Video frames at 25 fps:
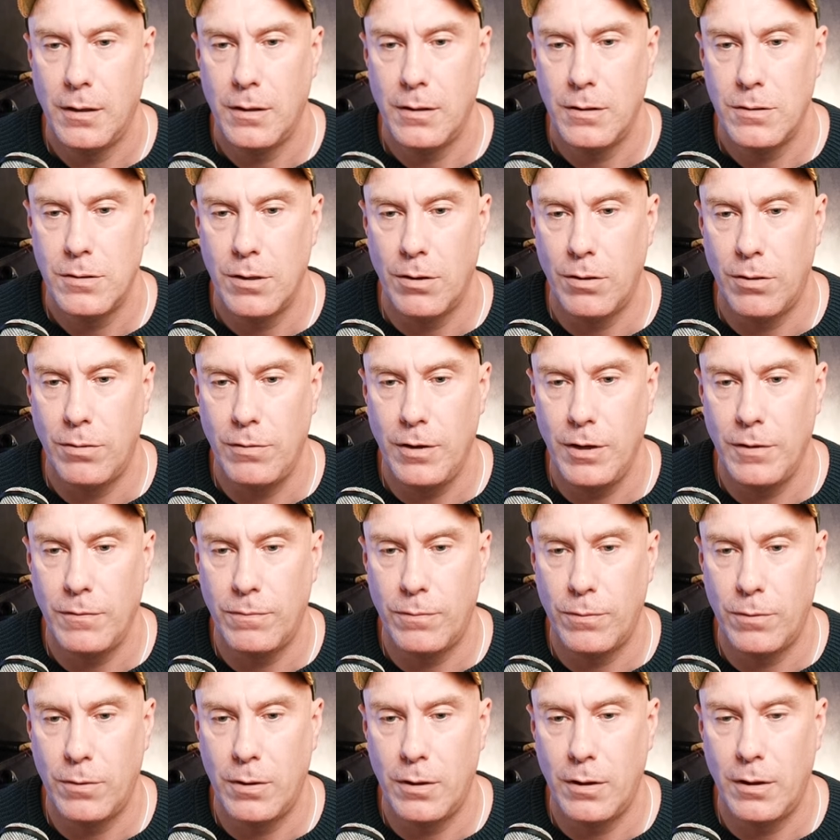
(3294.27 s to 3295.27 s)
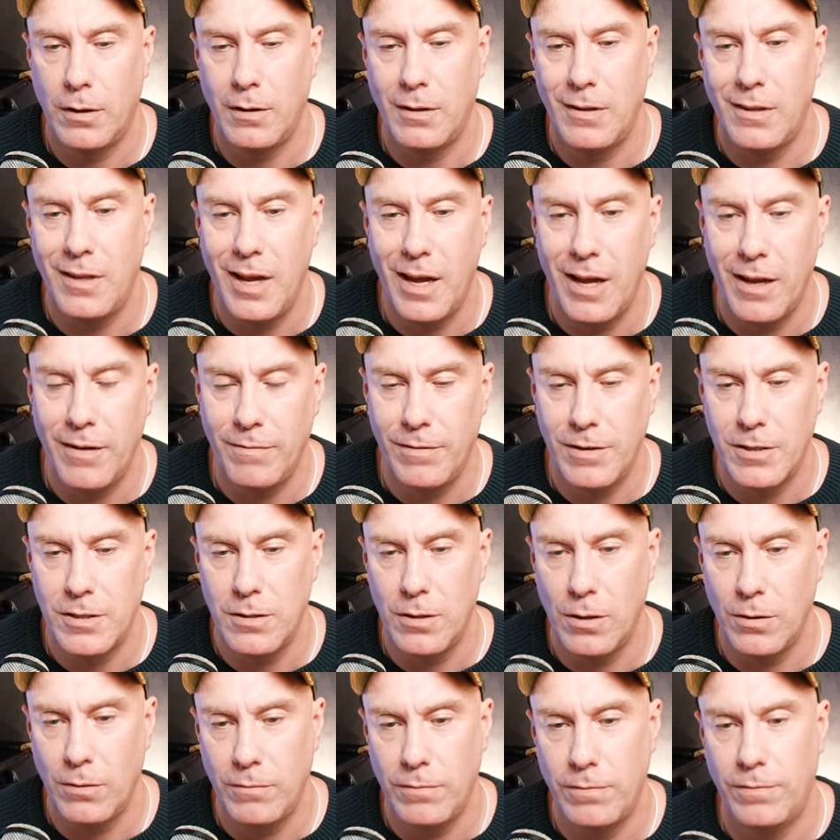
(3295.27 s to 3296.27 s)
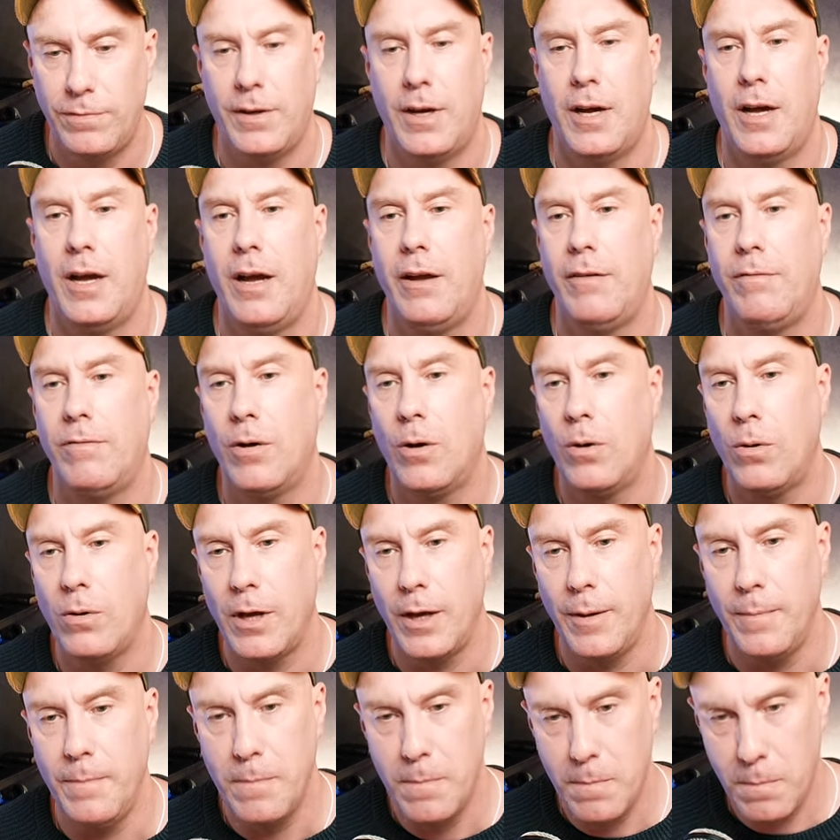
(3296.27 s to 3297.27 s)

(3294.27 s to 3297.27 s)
So 3 and 4, dev is node 5. Okay.